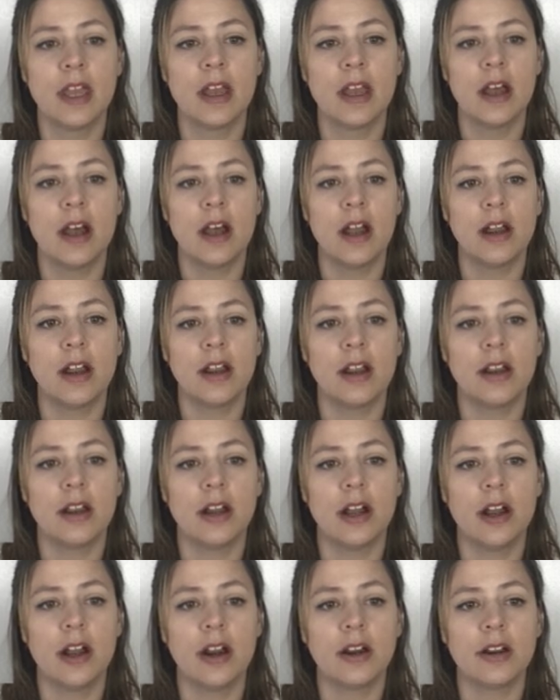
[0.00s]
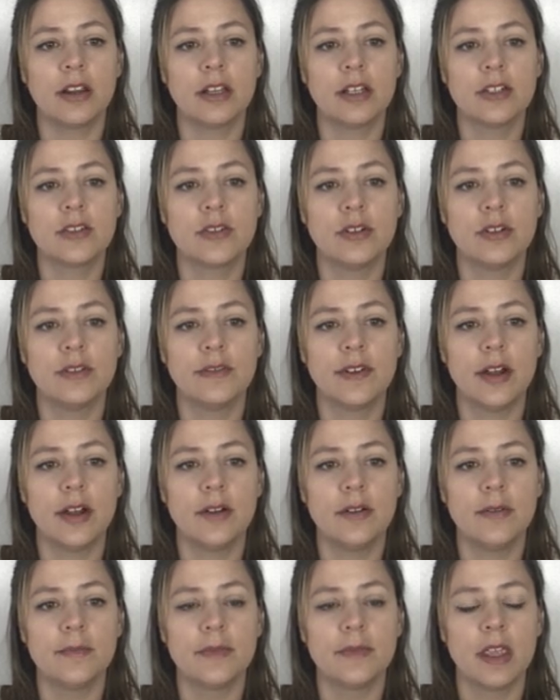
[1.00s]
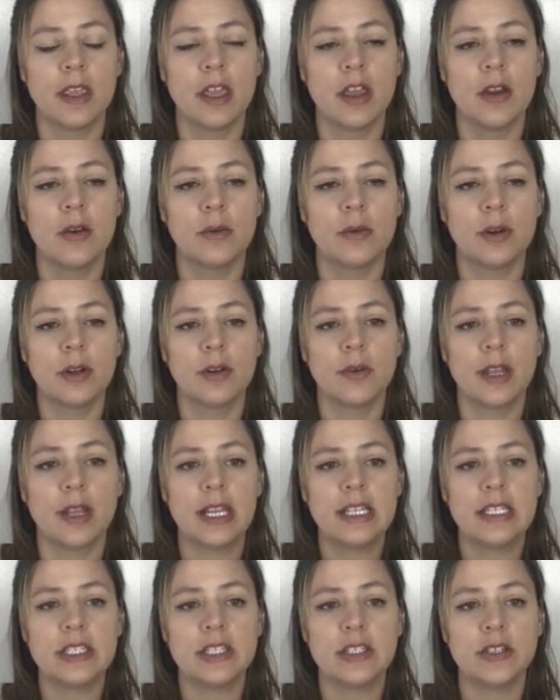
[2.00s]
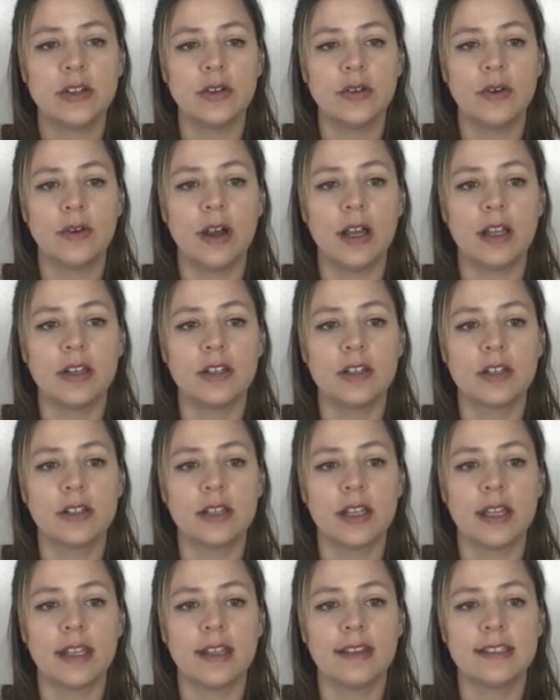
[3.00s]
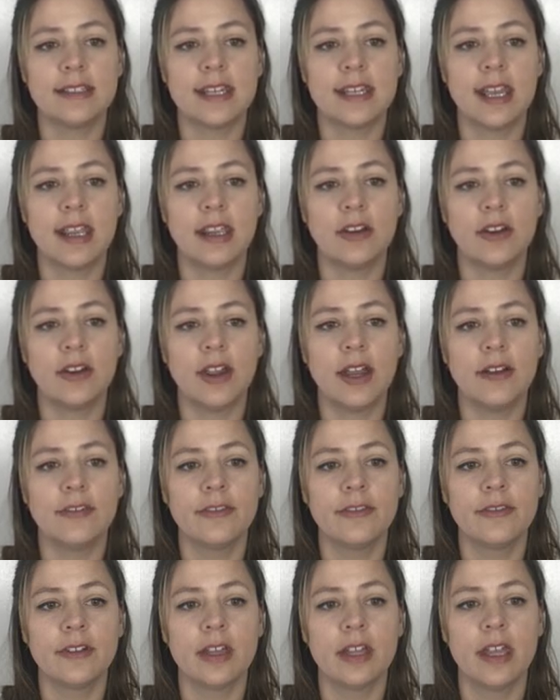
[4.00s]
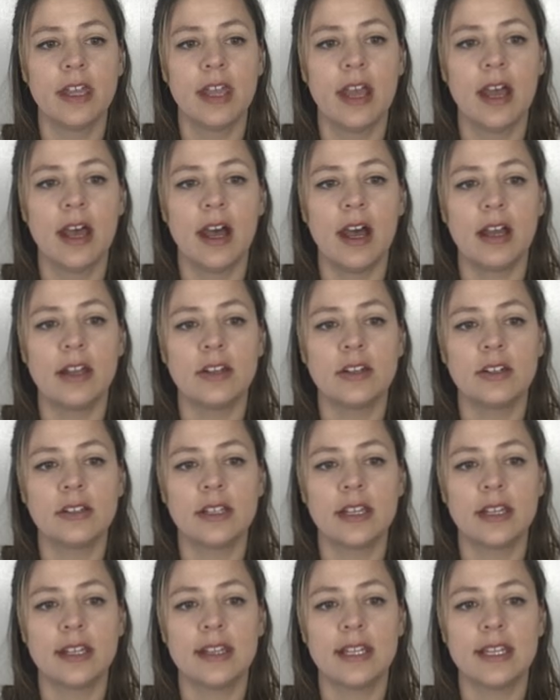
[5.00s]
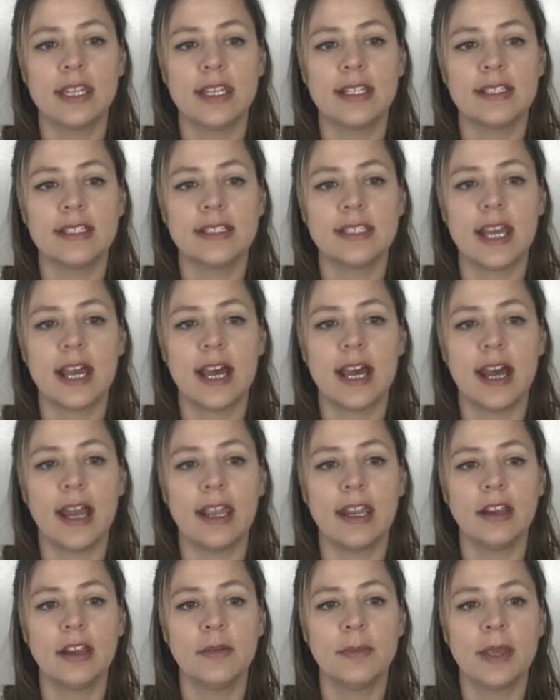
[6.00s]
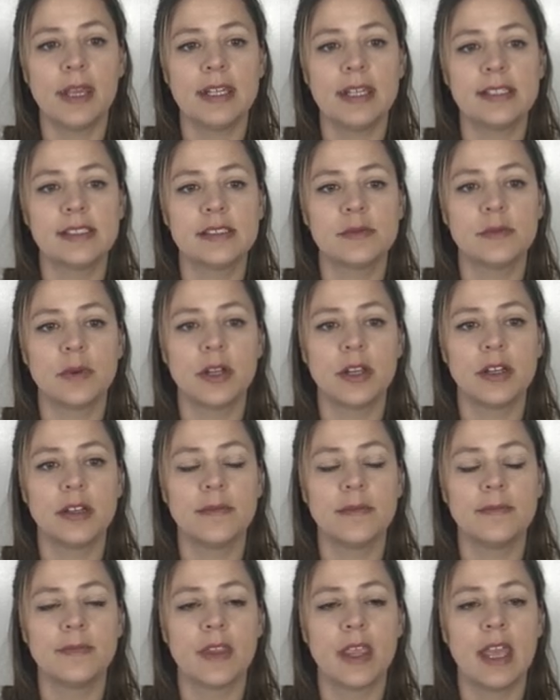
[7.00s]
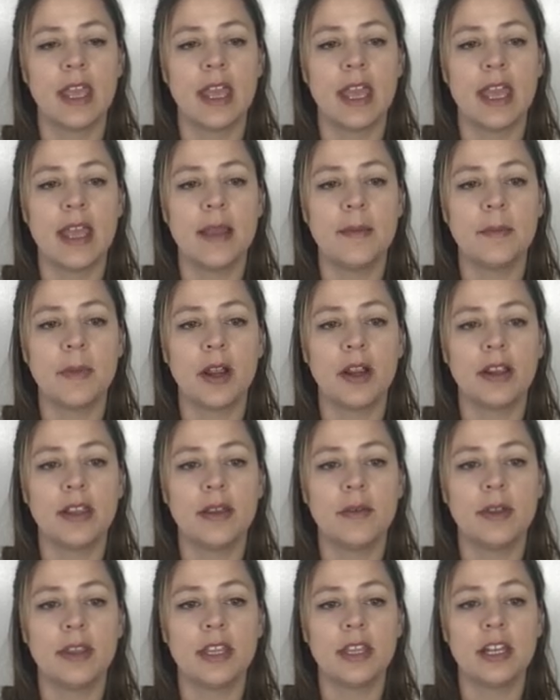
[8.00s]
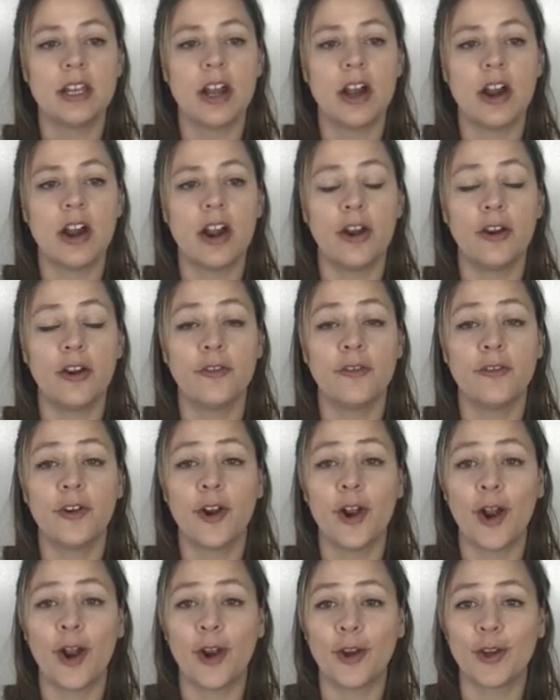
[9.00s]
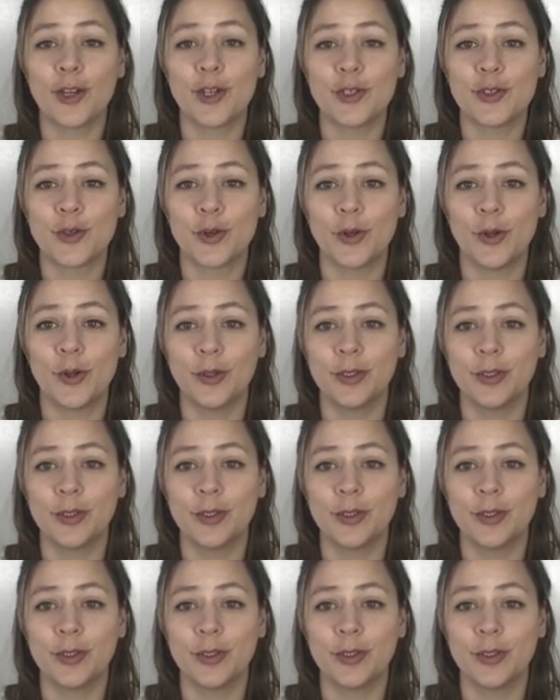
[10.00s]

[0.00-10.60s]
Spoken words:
our R-controlled vowel. We're going to underline the digraph, underline the entire base word, and mark it with an R for R-controlled.